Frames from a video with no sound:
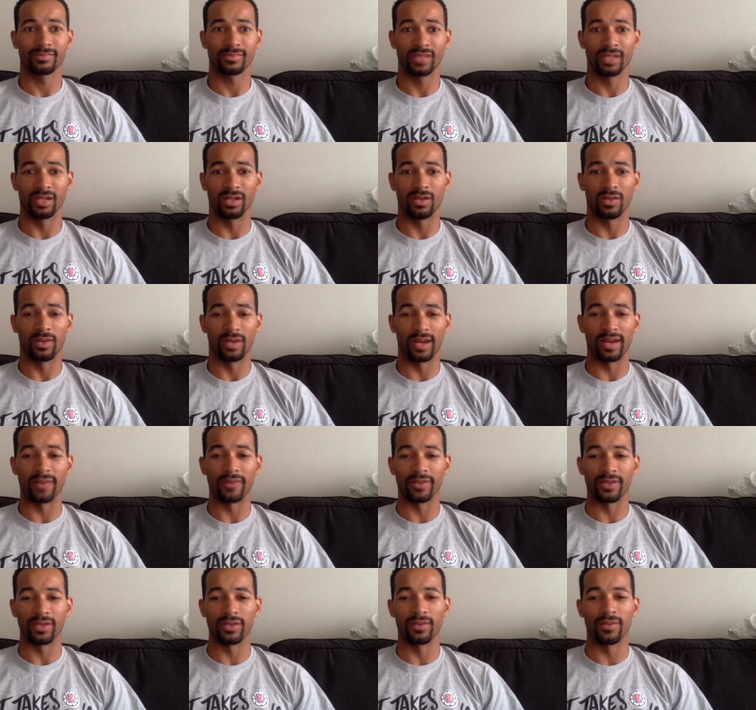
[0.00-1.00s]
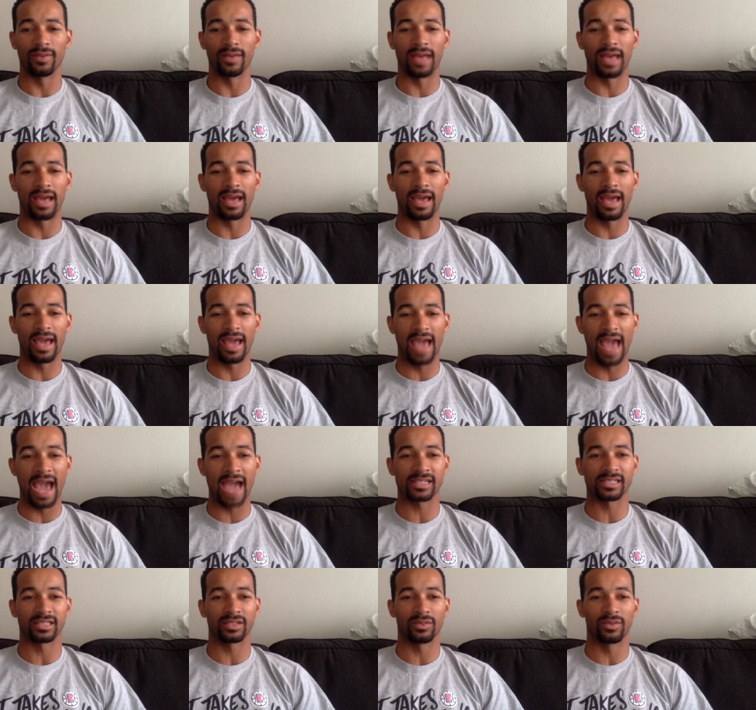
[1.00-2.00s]
you know whatever you
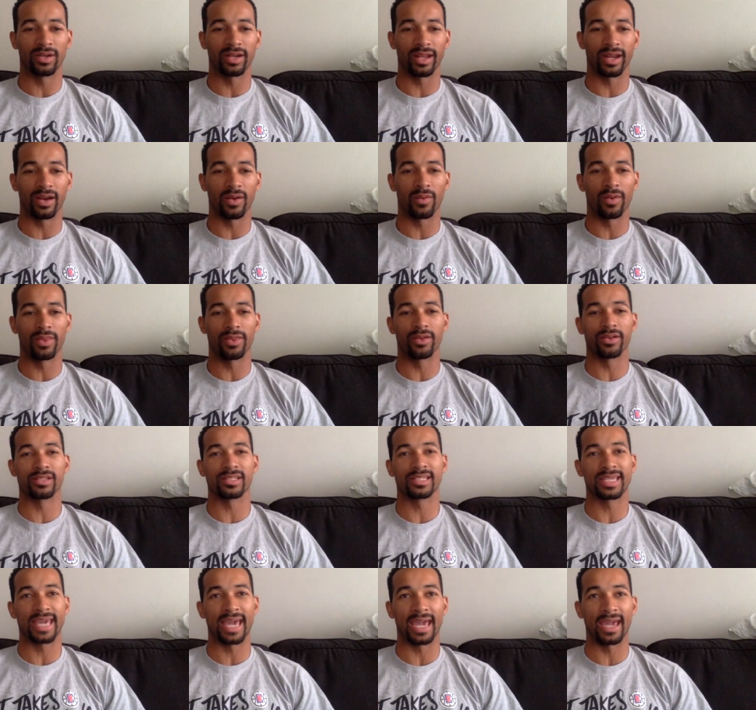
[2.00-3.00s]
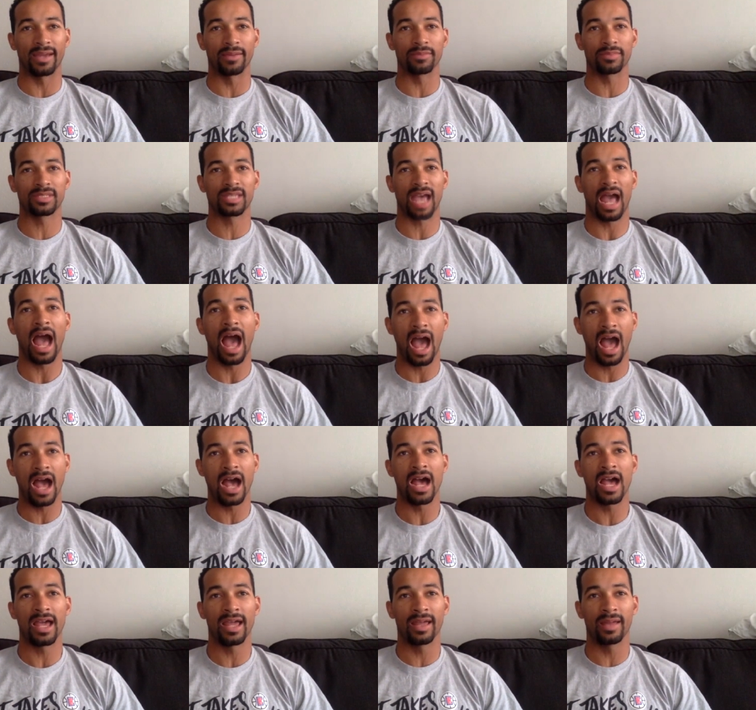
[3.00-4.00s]
actually want to hear whether it's game
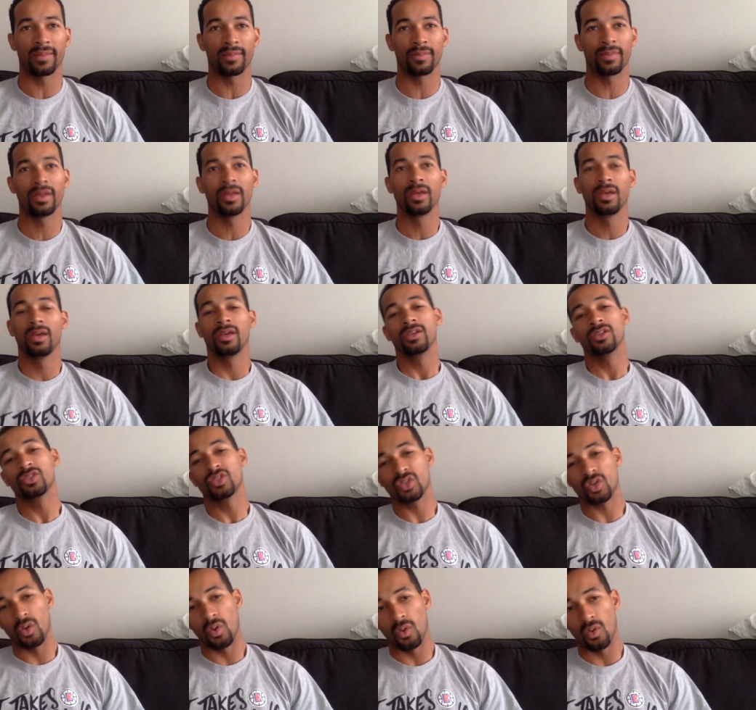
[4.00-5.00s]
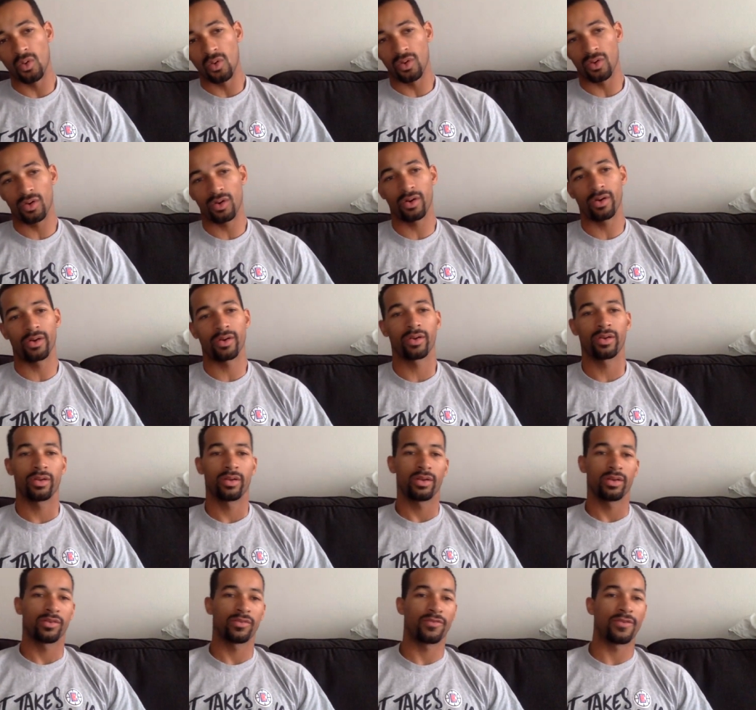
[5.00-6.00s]
time score,
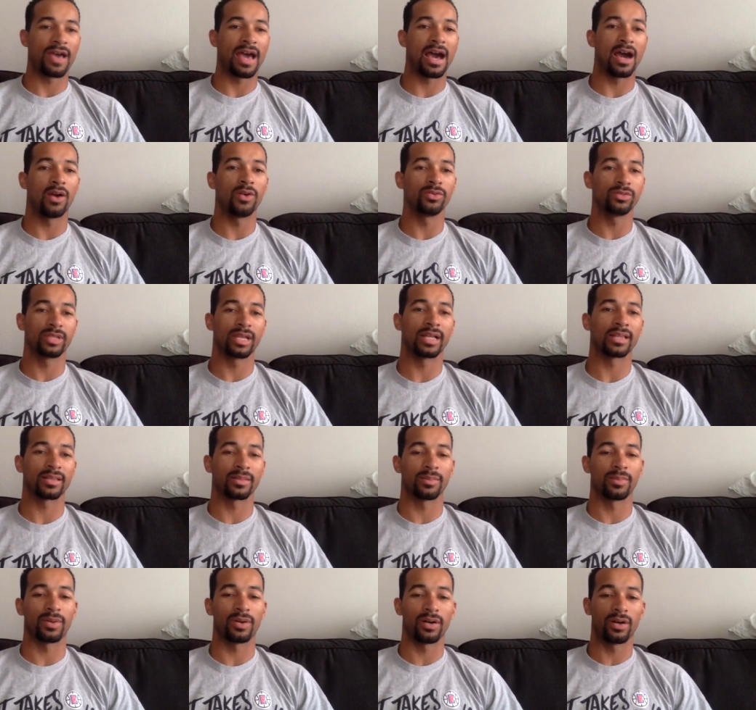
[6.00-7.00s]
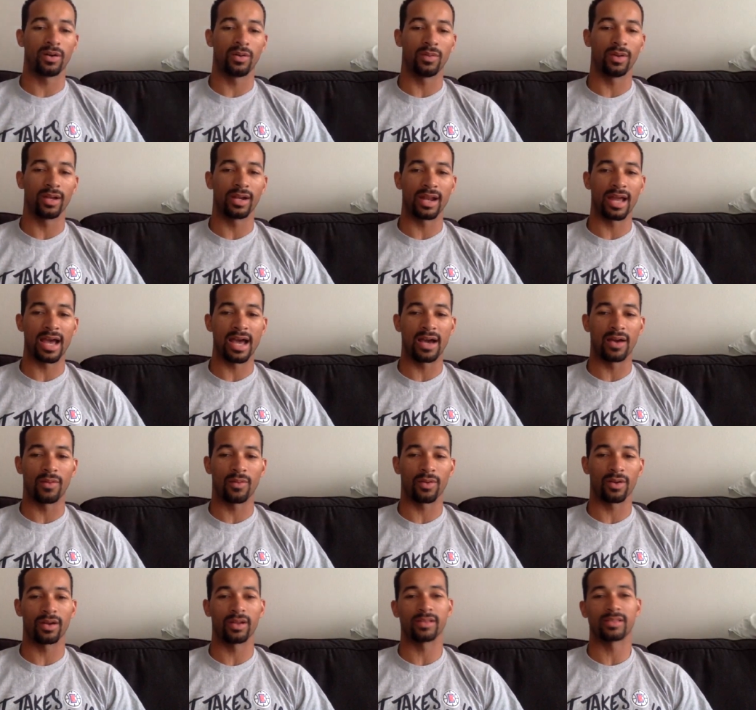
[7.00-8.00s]
foul, who's got the ball,
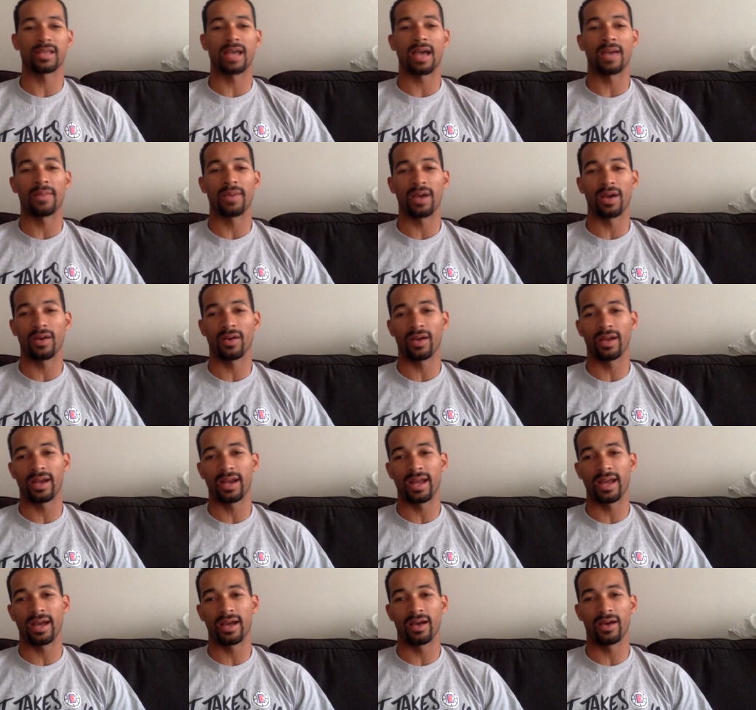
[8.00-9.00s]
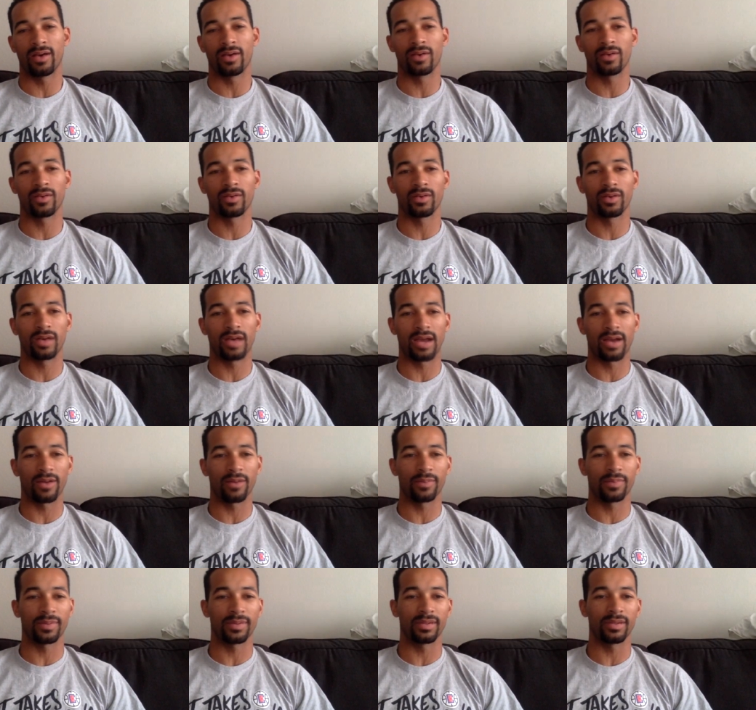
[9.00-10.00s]
whatnot. We're in a timeout right now. I
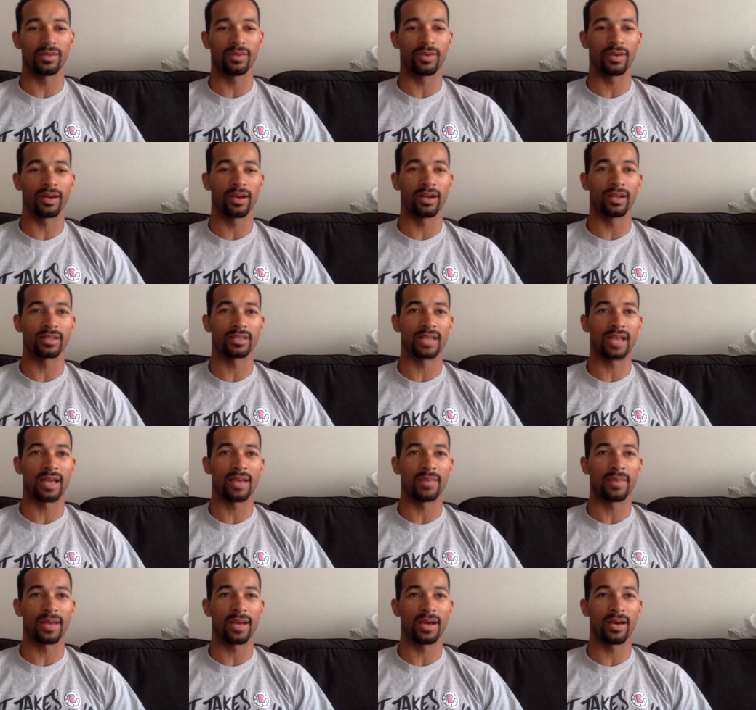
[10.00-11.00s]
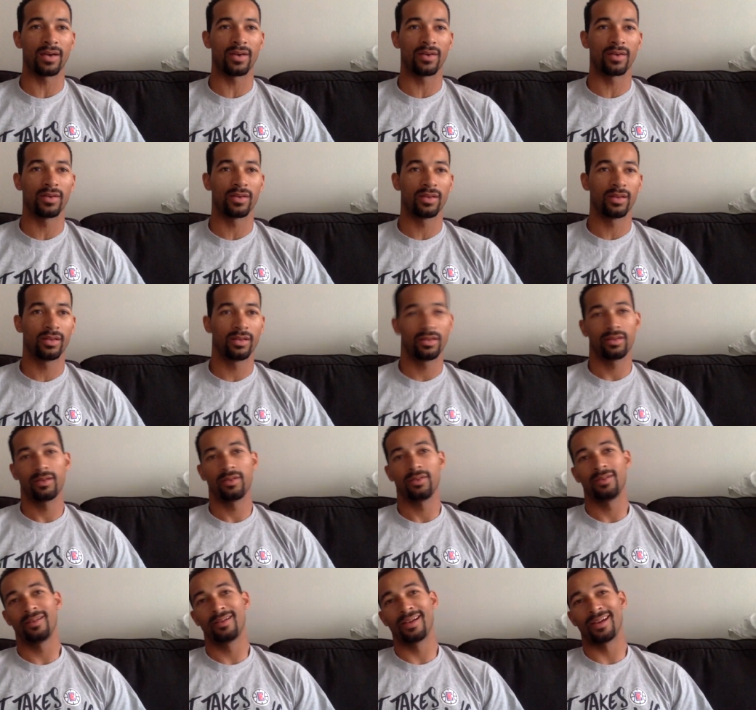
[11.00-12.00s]
repeat, we're in a timeout.
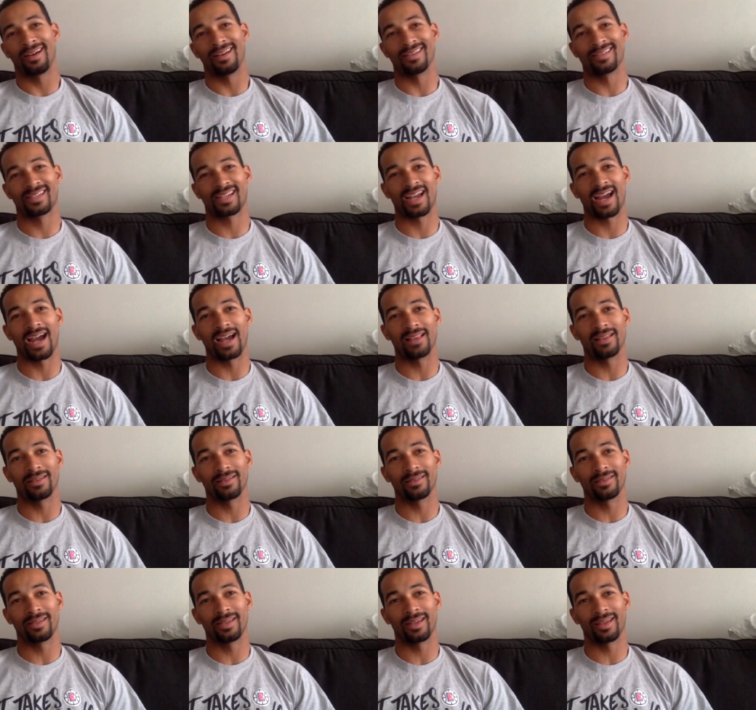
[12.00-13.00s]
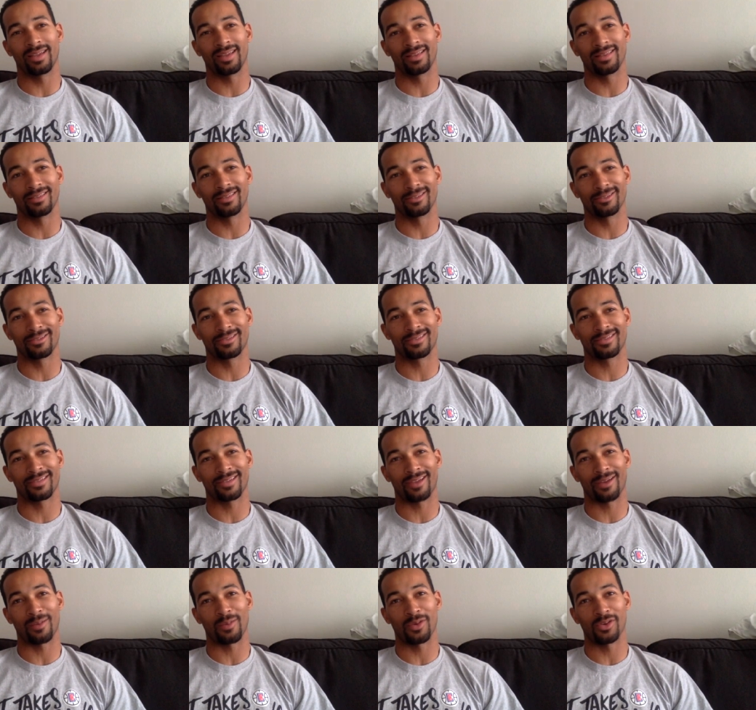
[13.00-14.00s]
We got a Skylar Diggins
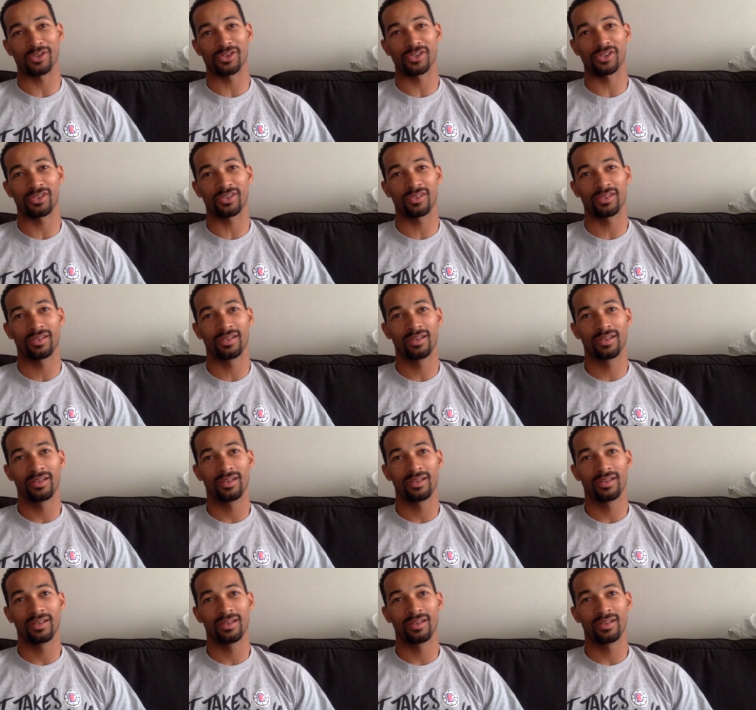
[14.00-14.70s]
commercial.